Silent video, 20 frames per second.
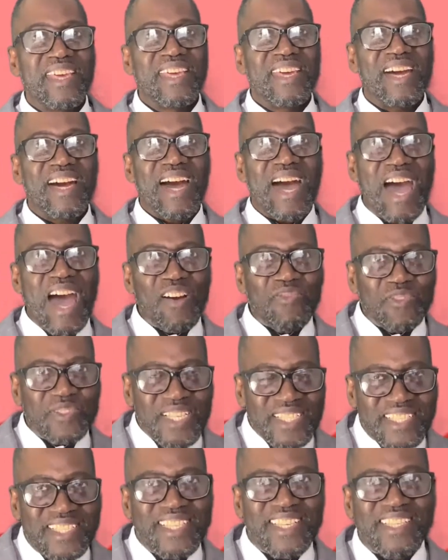After
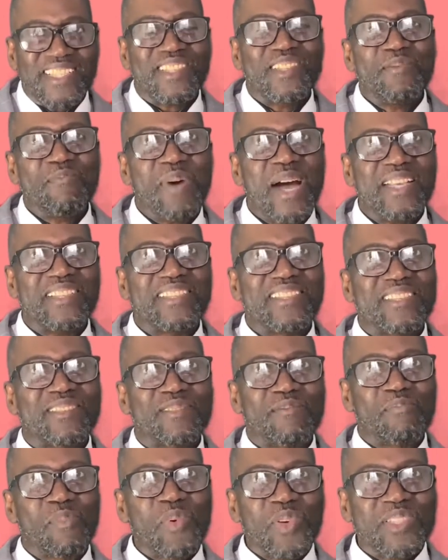60 months,
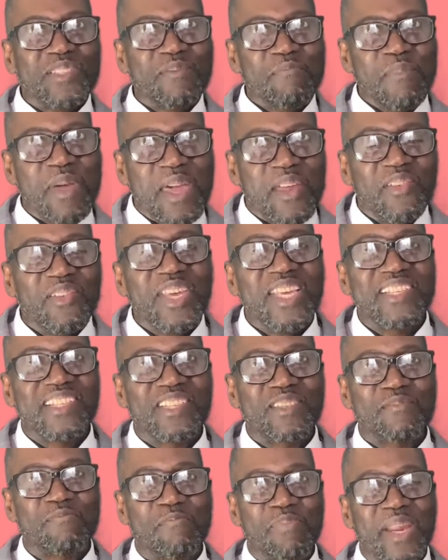most marriages
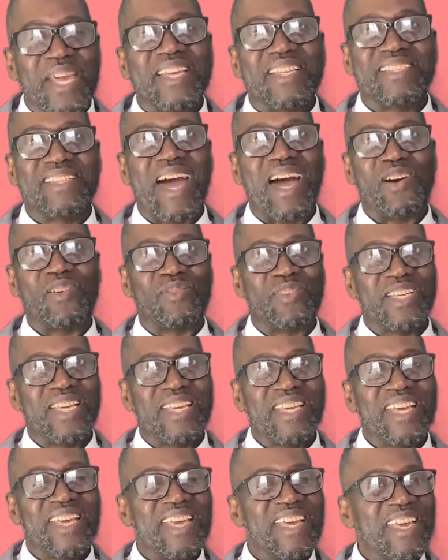break down.
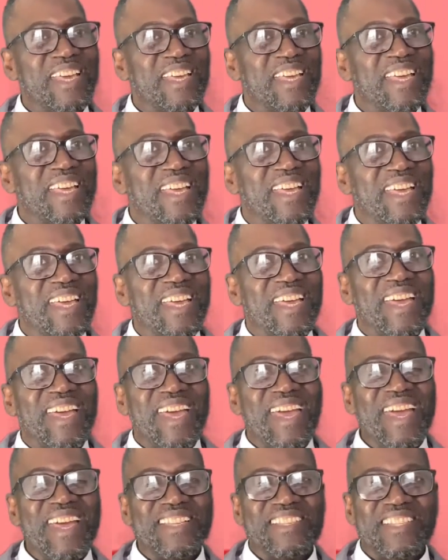
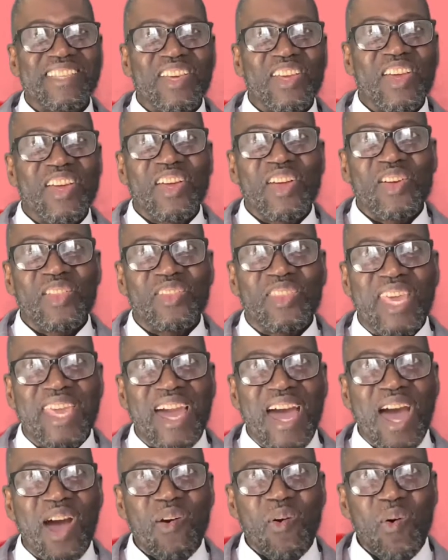And they
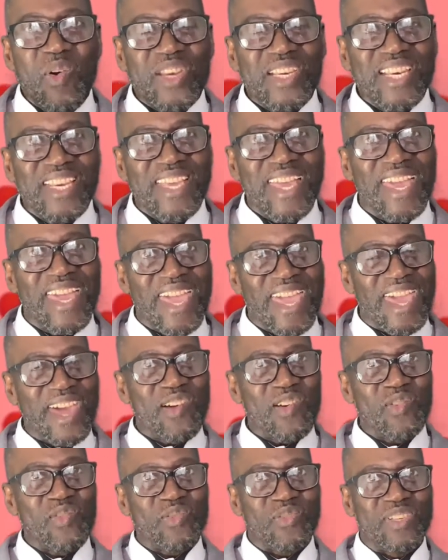are only
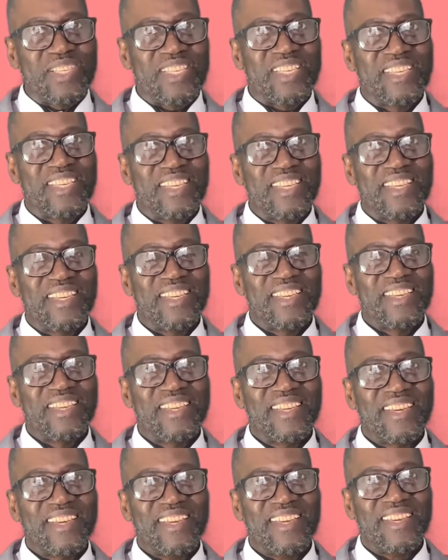held,
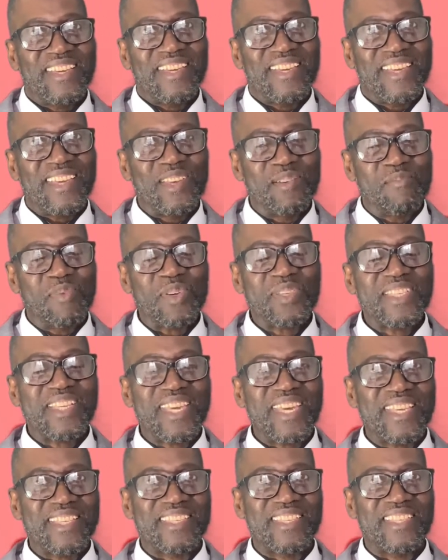in most
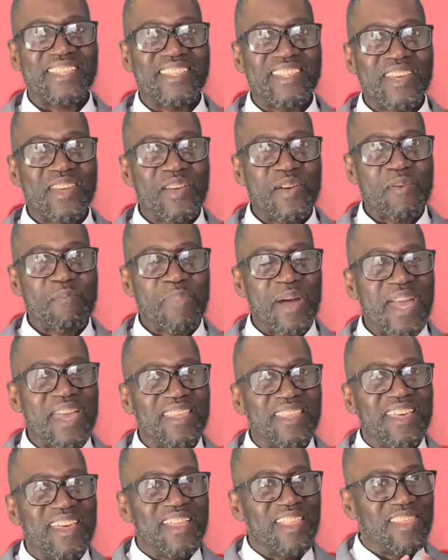cases, by
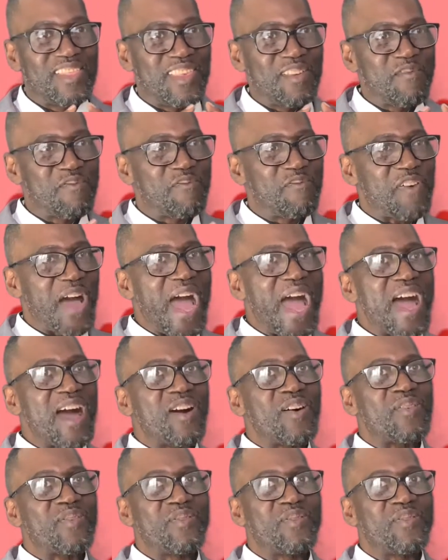the vow,